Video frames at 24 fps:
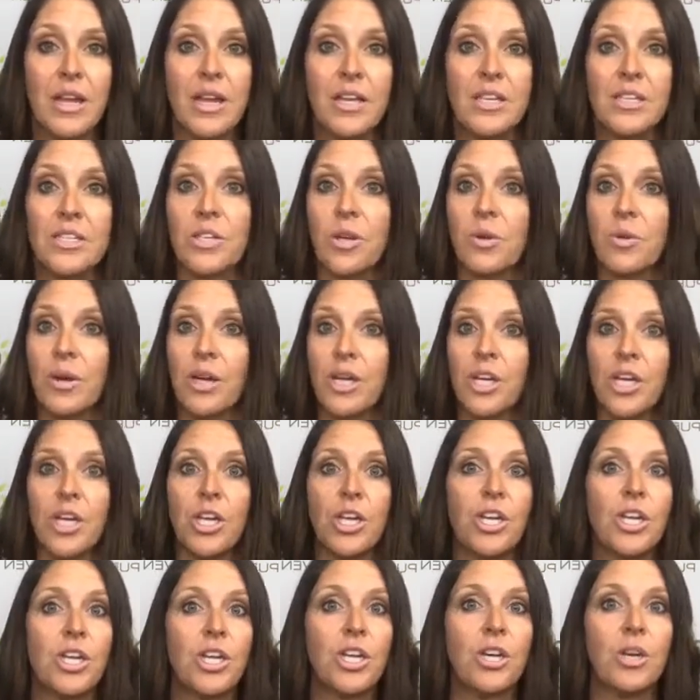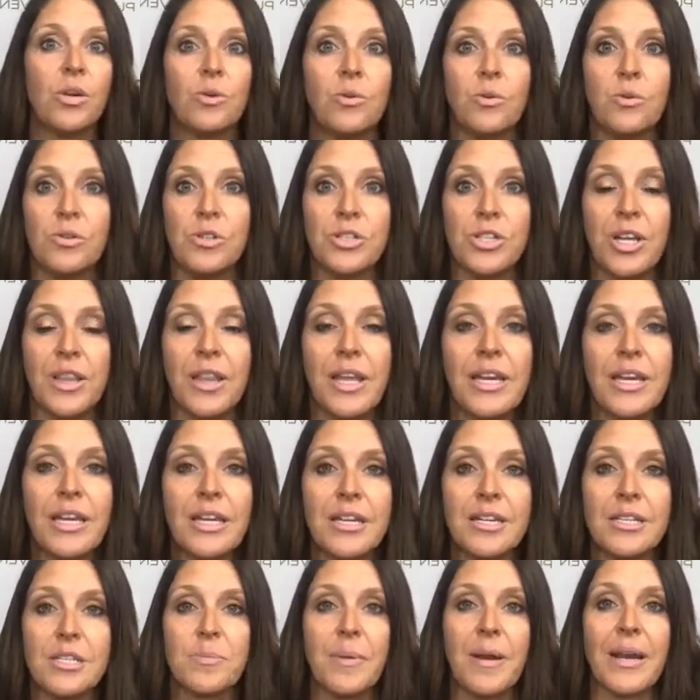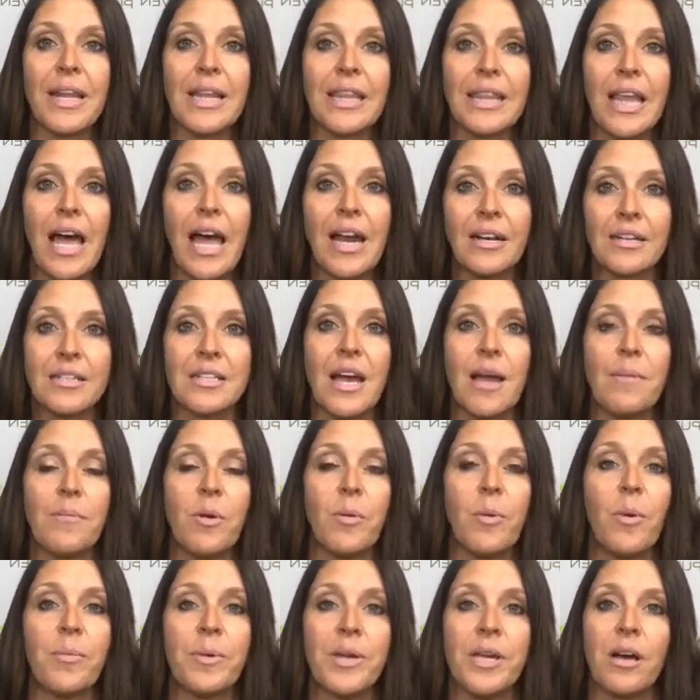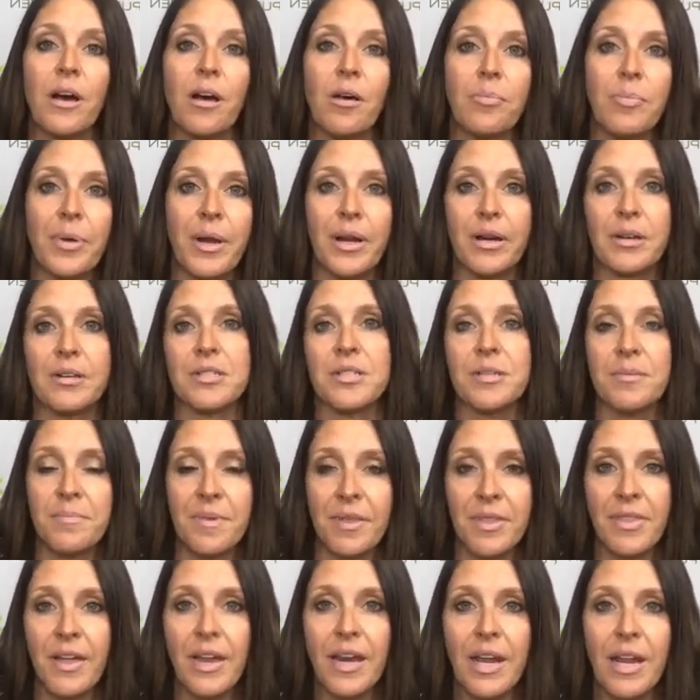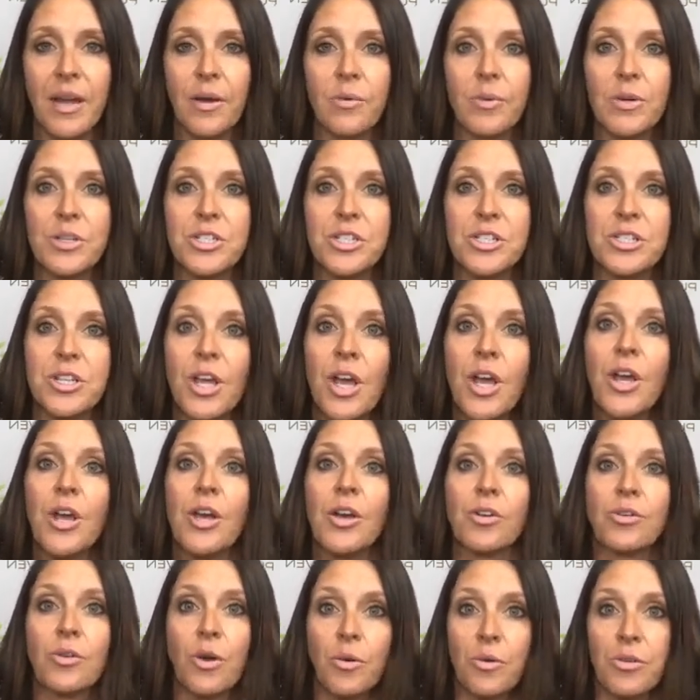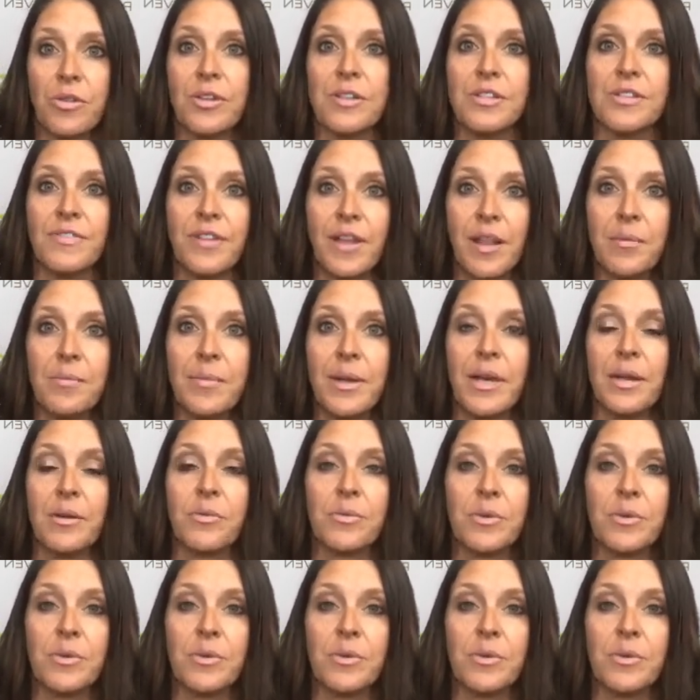So huge, and they need to spend a lot of time in what we call parasympathetic, which is growth and development